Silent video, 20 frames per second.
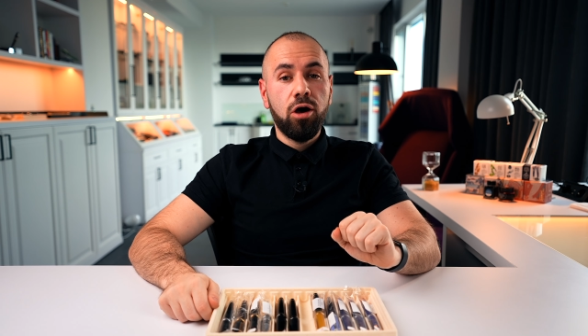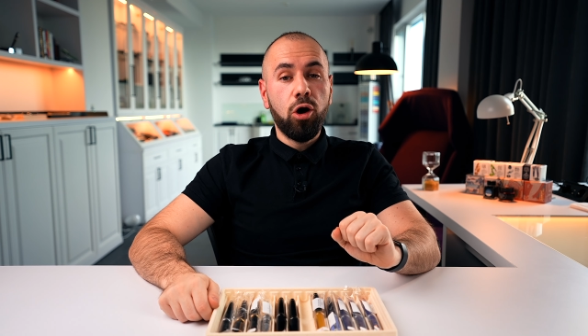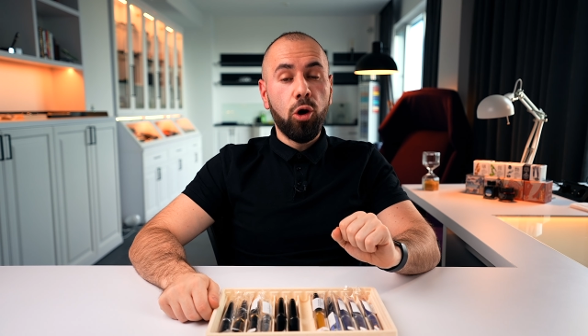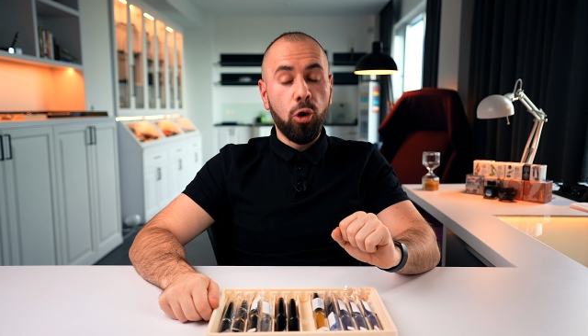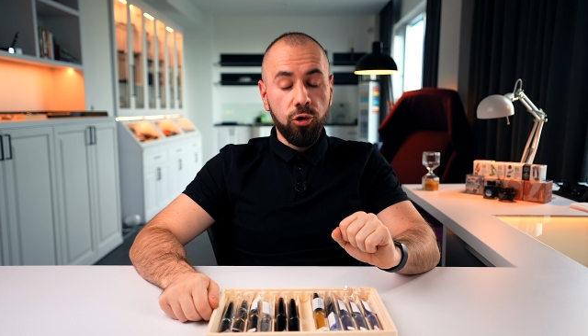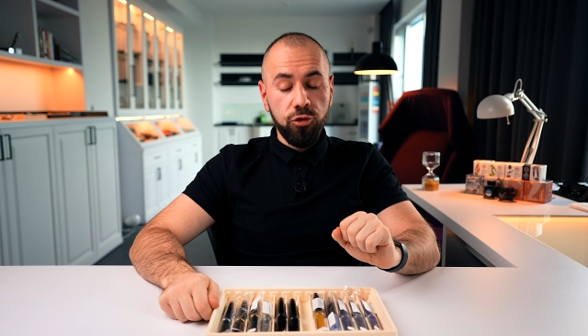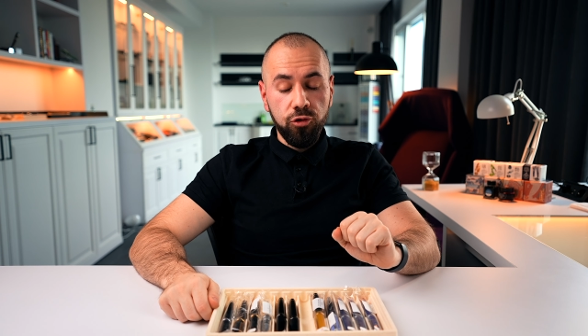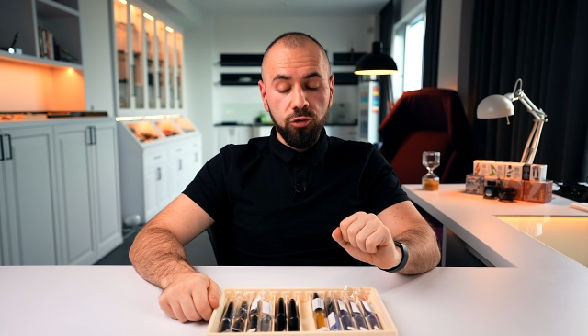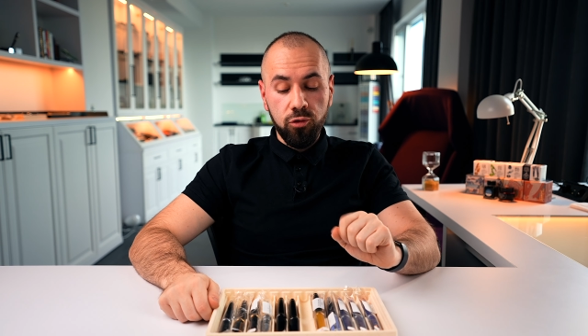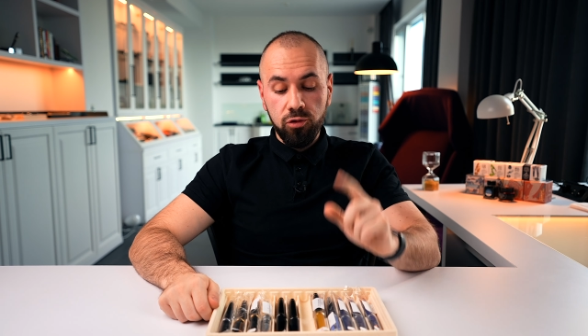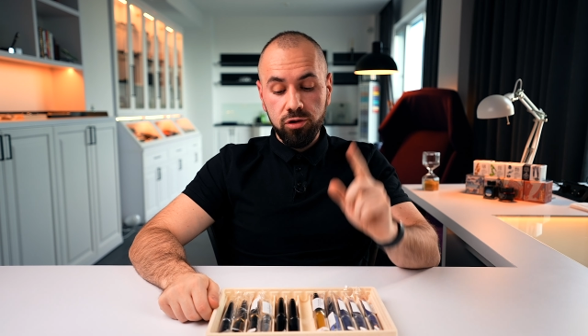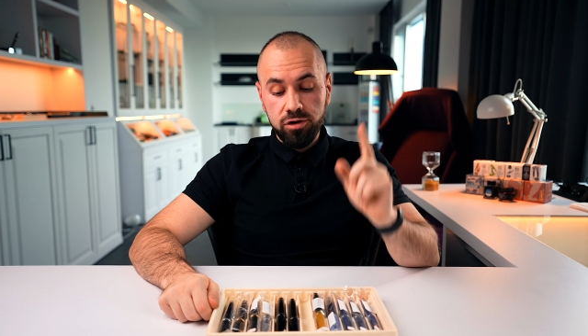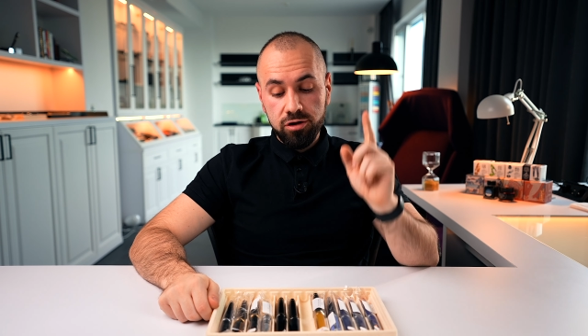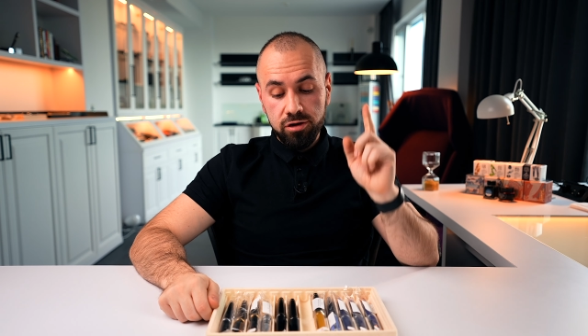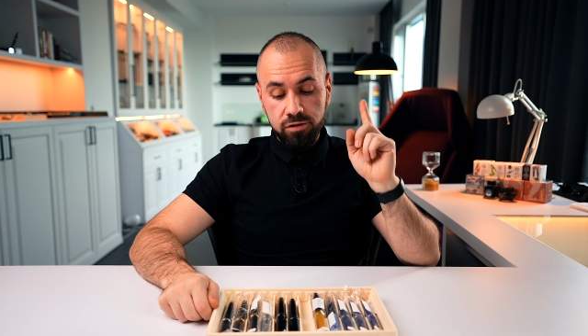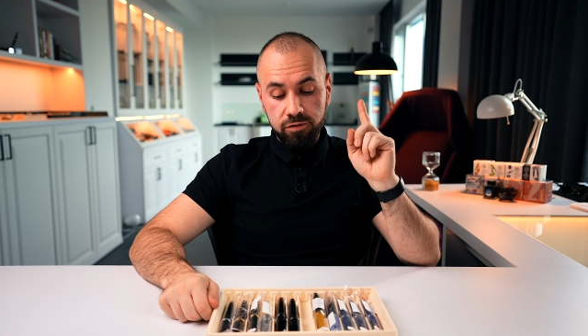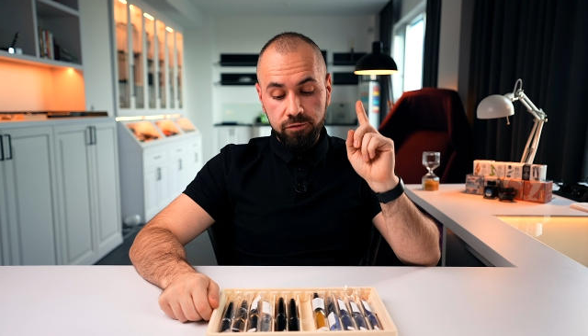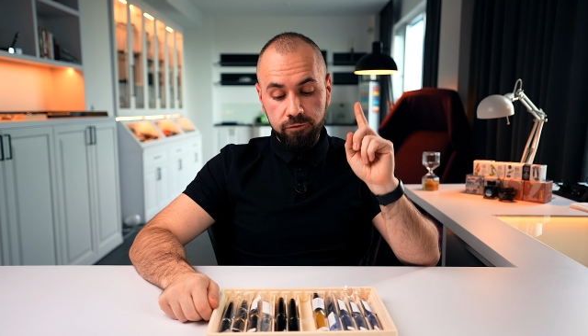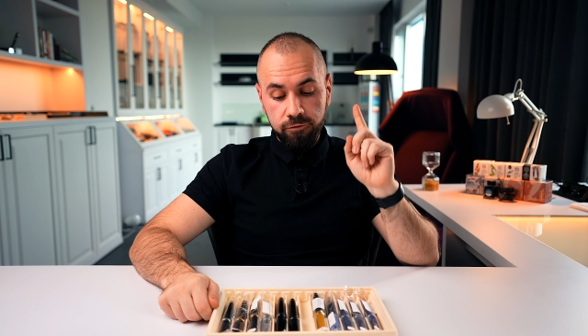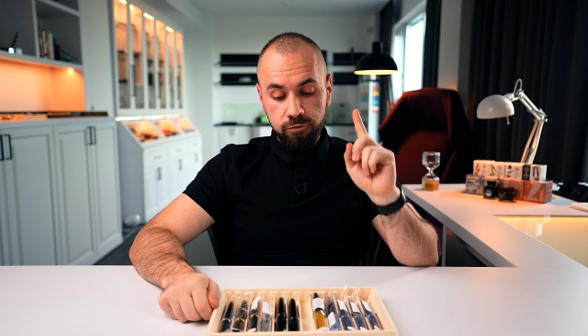on
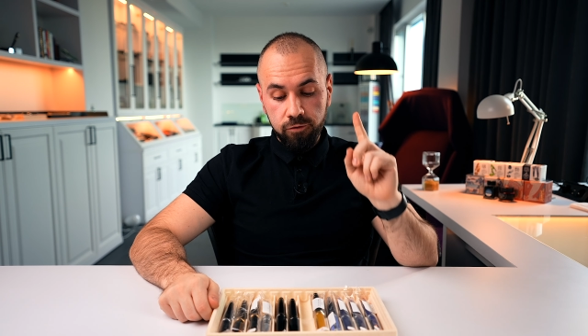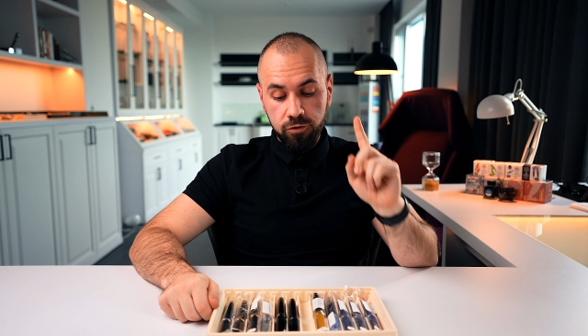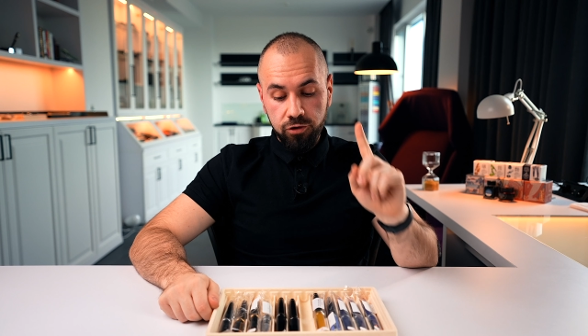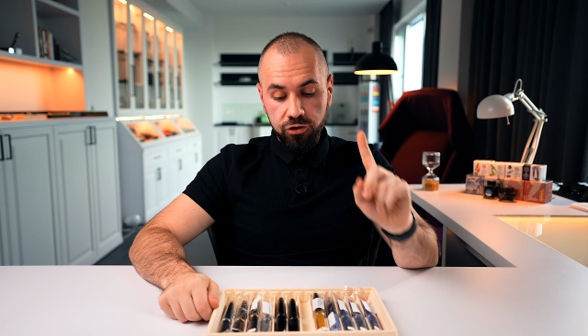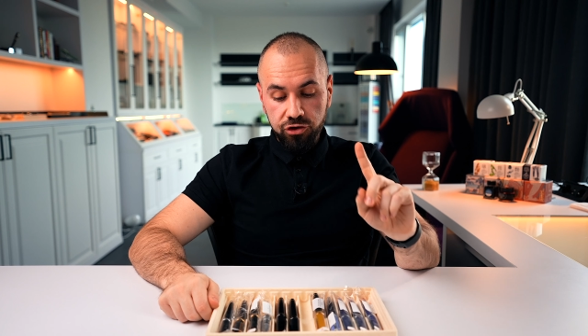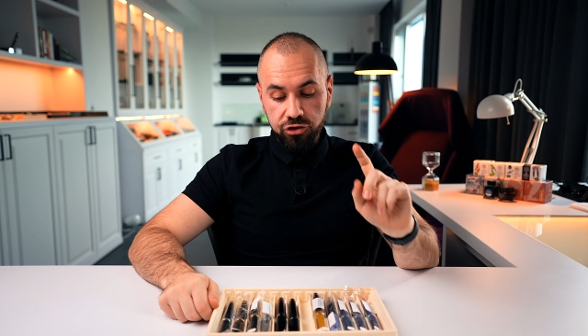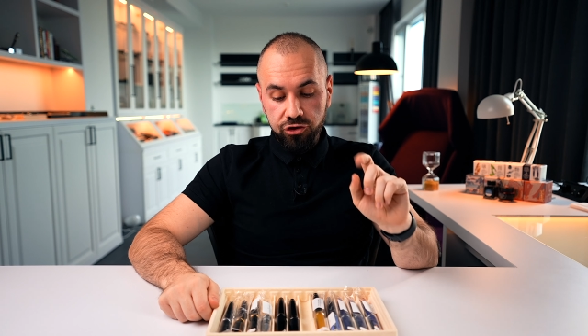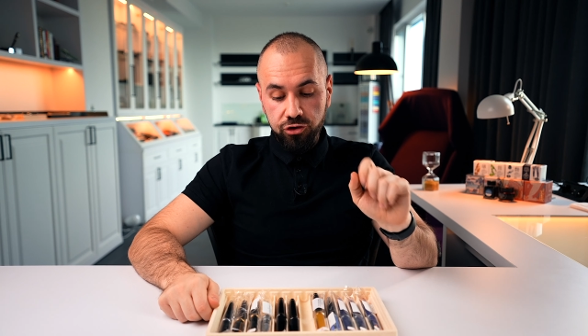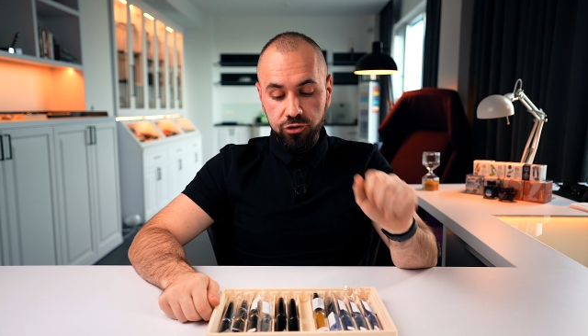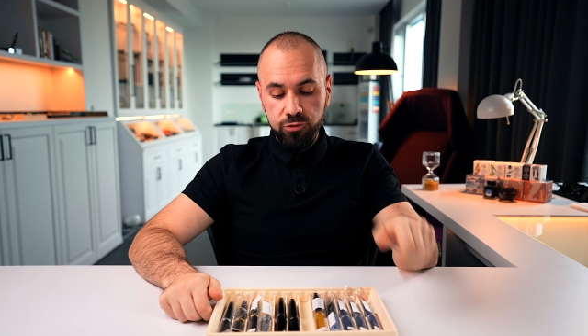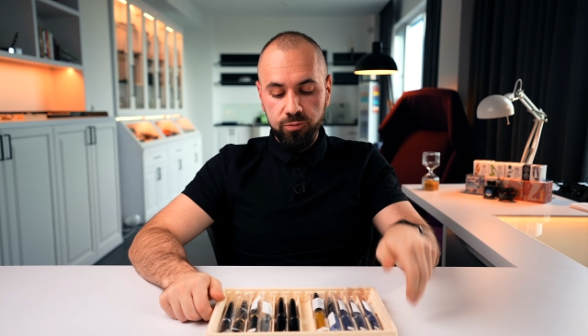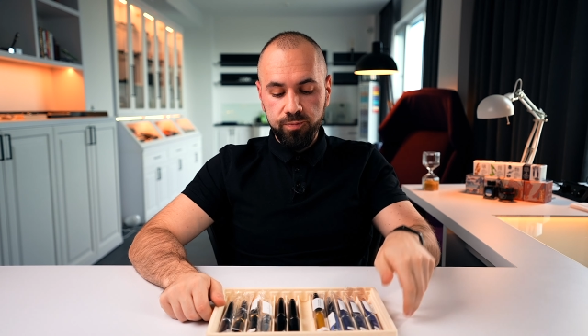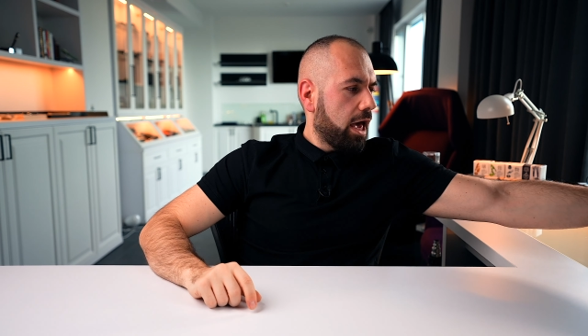order for you.